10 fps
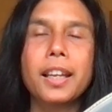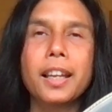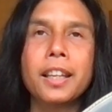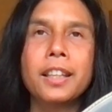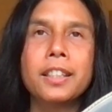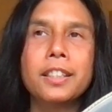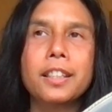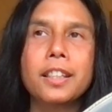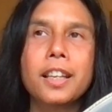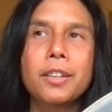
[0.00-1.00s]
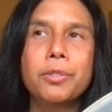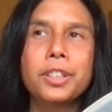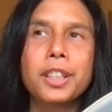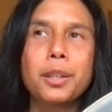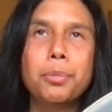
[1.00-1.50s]
it's We're
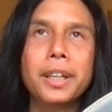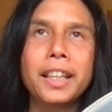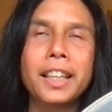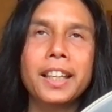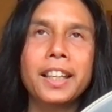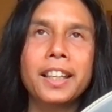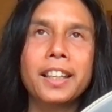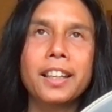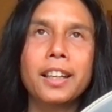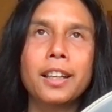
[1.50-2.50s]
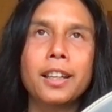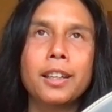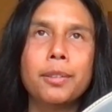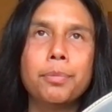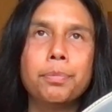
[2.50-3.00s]
celebrating
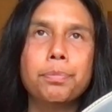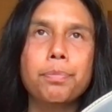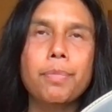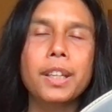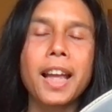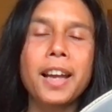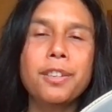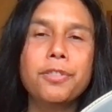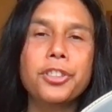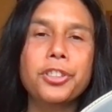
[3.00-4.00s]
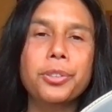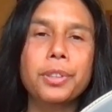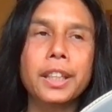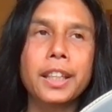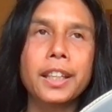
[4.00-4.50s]
the
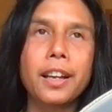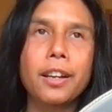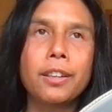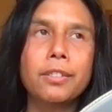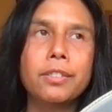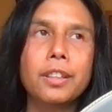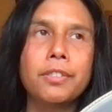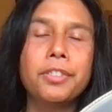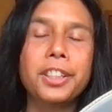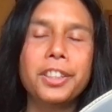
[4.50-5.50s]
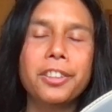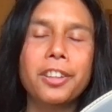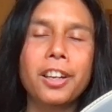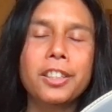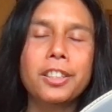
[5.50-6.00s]
anniversary of a video
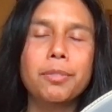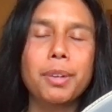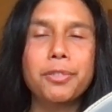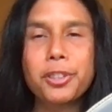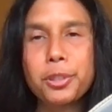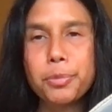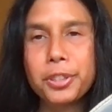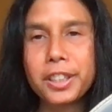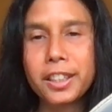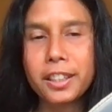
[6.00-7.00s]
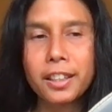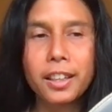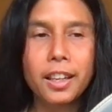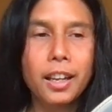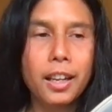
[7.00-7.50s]
launch of my first
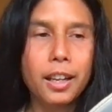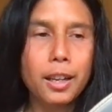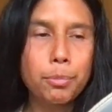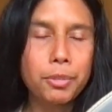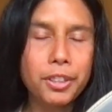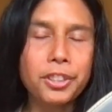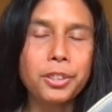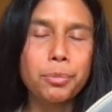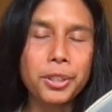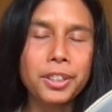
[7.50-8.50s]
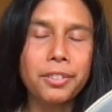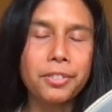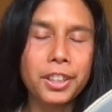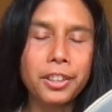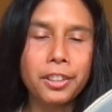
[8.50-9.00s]
professional music
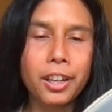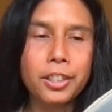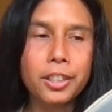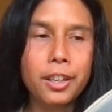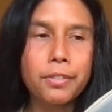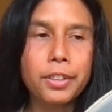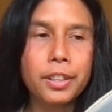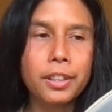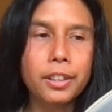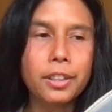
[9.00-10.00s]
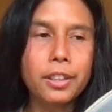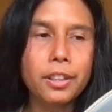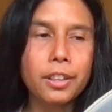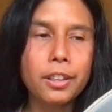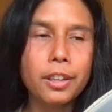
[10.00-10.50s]
video launch of the
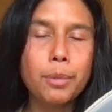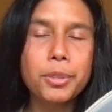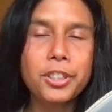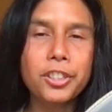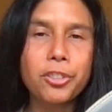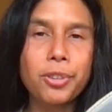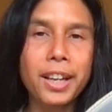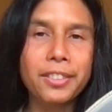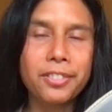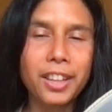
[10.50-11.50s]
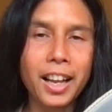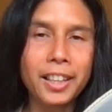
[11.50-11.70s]
composition Dragonfly,